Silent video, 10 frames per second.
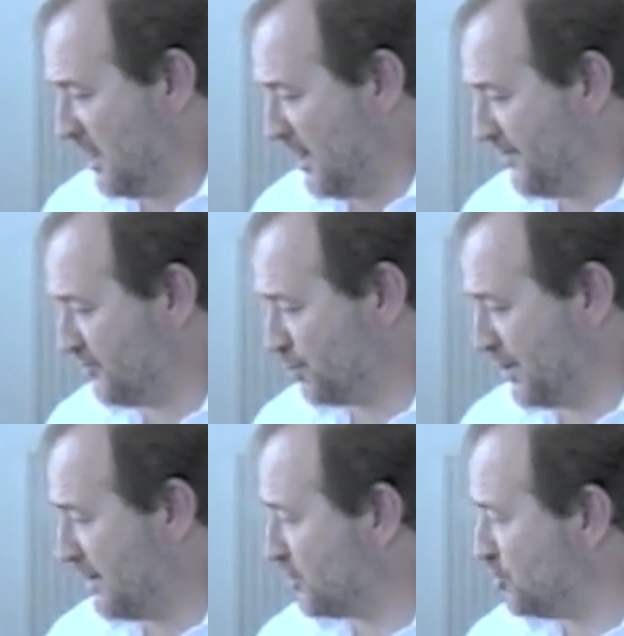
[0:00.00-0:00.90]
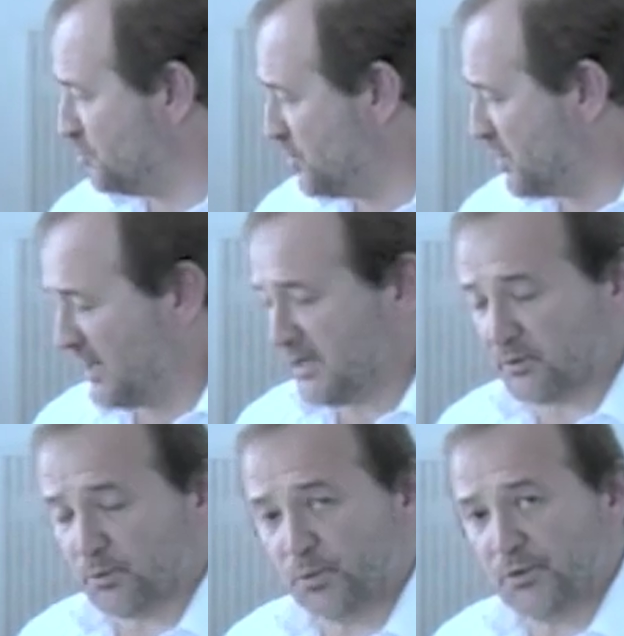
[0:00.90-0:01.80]
And this will now
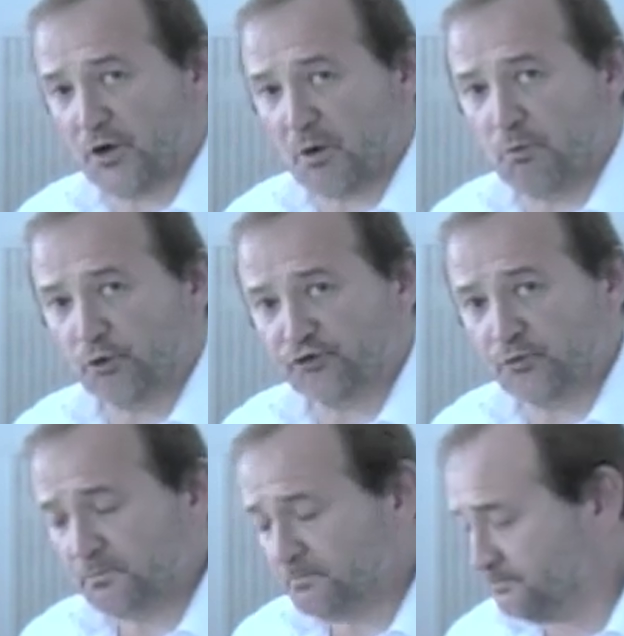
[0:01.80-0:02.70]
communicate with our module